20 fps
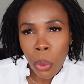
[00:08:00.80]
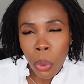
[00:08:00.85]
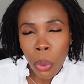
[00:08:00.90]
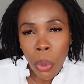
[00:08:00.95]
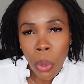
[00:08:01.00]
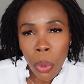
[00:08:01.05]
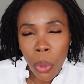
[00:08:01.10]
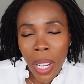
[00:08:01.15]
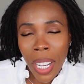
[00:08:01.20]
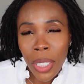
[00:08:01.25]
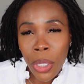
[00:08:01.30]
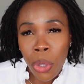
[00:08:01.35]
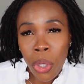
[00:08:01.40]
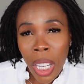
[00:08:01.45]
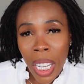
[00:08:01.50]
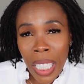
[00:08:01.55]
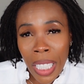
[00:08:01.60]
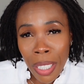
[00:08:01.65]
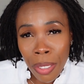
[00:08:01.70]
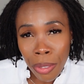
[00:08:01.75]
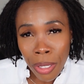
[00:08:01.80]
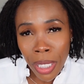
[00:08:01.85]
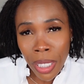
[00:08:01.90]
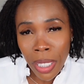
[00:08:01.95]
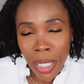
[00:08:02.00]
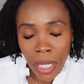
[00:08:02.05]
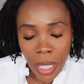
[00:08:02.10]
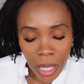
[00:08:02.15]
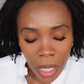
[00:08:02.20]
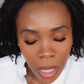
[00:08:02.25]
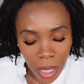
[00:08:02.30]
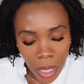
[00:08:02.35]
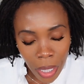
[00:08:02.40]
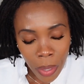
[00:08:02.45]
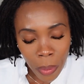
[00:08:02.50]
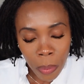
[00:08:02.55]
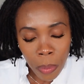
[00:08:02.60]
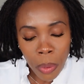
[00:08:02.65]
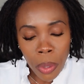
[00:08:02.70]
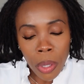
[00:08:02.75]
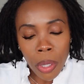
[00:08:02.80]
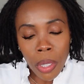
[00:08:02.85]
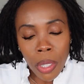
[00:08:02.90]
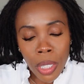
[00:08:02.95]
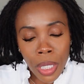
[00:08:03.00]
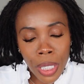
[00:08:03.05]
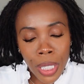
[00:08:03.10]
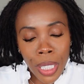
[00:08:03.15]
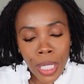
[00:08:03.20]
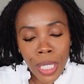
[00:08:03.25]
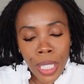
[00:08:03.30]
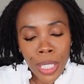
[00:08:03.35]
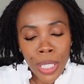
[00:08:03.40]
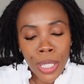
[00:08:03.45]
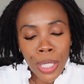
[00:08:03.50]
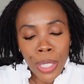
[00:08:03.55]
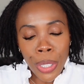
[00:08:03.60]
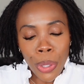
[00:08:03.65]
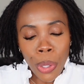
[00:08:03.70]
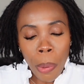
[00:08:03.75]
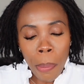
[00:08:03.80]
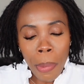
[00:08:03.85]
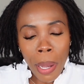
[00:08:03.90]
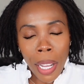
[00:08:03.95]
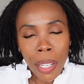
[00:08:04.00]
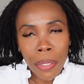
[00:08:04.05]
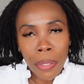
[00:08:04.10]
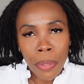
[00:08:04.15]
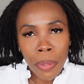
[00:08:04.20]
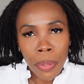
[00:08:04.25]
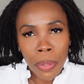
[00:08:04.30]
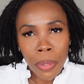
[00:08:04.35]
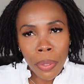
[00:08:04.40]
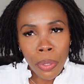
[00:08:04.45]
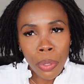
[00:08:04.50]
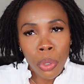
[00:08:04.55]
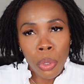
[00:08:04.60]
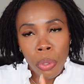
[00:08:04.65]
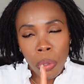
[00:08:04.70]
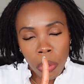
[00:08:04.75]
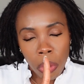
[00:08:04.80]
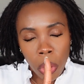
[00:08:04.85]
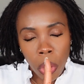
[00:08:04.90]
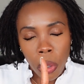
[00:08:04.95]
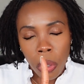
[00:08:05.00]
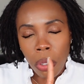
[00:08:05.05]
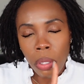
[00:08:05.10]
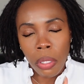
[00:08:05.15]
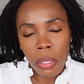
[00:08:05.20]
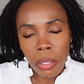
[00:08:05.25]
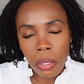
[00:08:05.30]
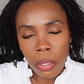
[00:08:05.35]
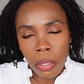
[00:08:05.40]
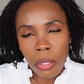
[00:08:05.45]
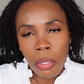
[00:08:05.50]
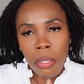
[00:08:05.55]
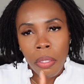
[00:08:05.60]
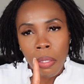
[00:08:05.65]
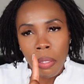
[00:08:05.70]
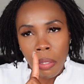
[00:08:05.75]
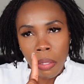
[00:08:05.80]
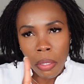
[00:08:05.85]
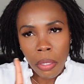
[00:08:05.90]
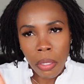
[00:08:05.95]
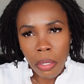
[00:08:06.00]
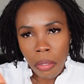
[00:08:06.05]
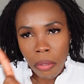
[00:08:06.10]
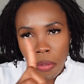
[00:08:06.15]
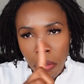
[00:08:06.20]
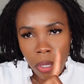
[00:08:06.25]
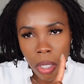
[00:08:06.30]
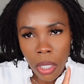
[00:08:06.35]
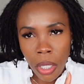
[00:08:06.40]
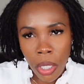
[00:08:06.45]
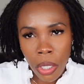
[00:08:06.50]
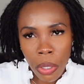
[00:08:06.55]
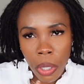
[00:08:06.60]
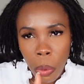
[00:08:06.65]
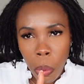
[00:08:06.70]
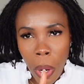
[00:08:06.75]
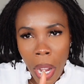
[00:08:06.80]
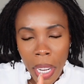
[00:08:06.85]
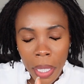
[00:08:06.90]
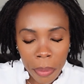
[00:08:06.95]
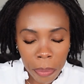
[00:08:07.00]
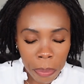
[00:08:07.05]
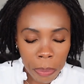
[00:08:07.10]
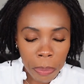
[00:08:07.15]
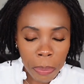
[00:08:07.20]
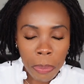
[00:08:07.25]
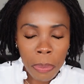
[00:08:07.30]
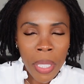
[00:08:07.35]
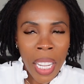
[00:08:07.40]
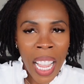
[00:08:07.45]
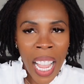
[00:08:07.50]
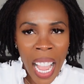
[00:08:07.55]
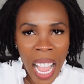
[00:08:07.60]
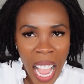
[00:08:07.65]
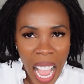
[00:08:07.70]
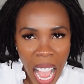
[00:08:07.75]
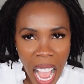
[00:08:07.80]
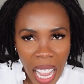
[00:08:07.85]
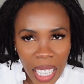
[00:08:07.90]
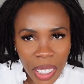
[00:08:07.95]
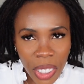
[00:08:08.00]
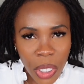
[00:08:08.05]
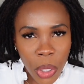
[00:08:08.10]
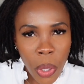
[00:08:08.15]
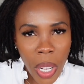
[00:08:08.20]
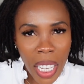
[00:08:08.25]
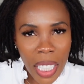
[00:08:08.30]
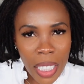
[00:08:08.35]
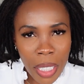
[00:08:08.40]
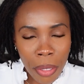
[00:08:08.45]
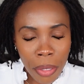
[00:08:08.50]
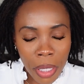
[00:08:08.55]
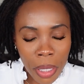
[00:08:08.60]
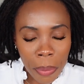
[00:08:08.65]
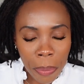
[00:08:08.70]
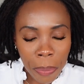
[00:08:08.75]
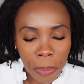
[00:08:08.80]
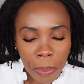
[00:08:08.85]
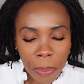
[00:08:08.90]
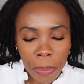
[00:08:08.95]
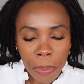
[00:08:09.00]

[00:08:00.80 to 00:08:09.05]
go. As you are leaving, delete the number. Done. Rewind. As you are leaving,